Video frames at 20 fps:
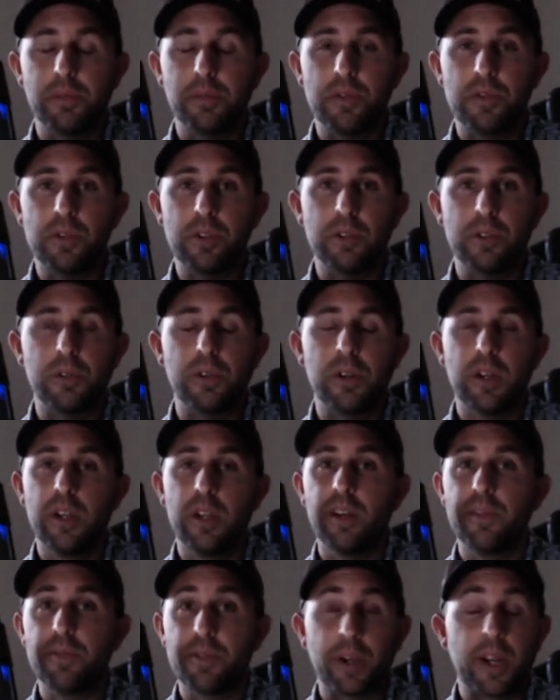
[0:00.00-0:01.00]
So
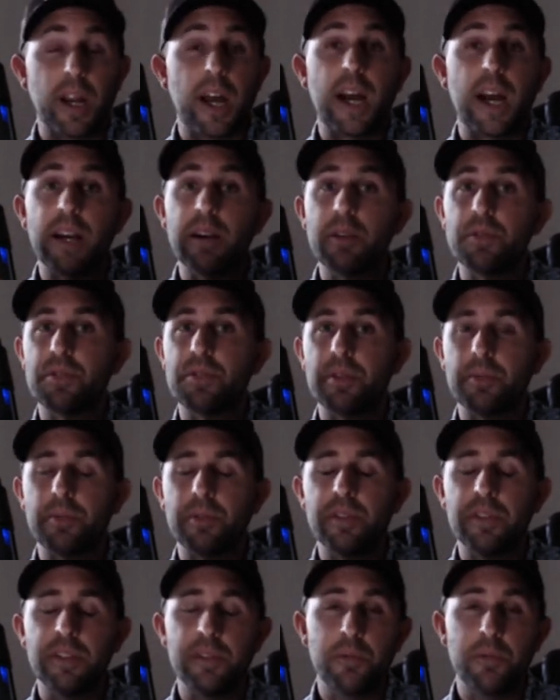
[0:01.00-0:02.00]
if they're going to hire
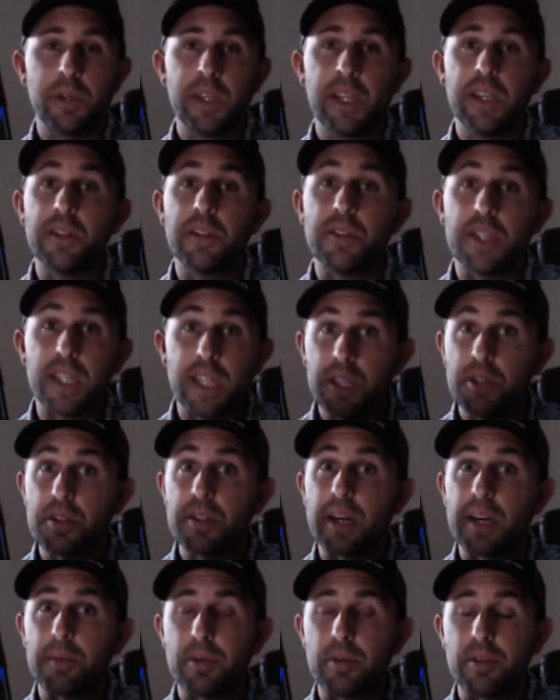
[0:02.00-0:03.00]
someone, then we need to teach
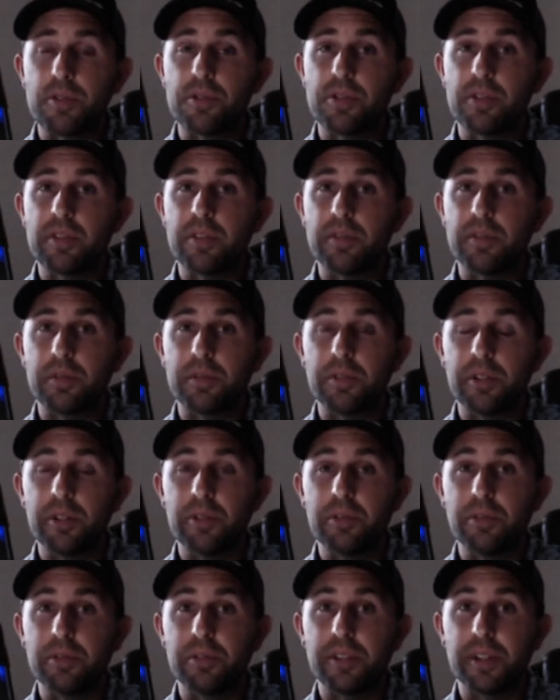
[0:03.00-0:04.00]
that person, you
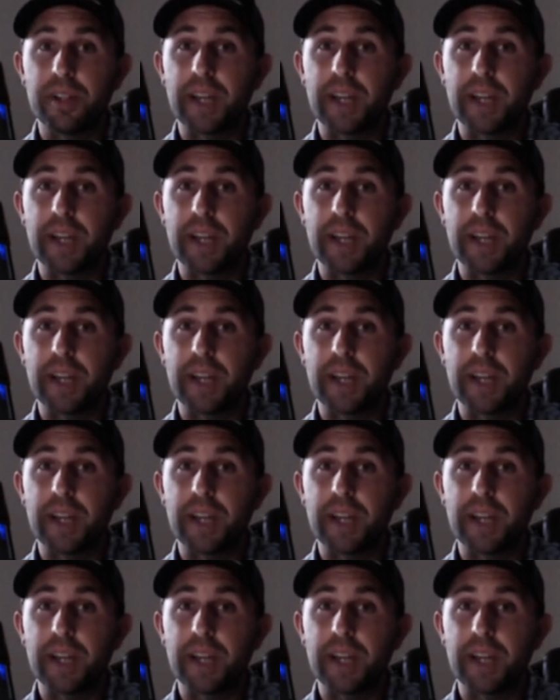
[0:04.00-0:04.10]
know,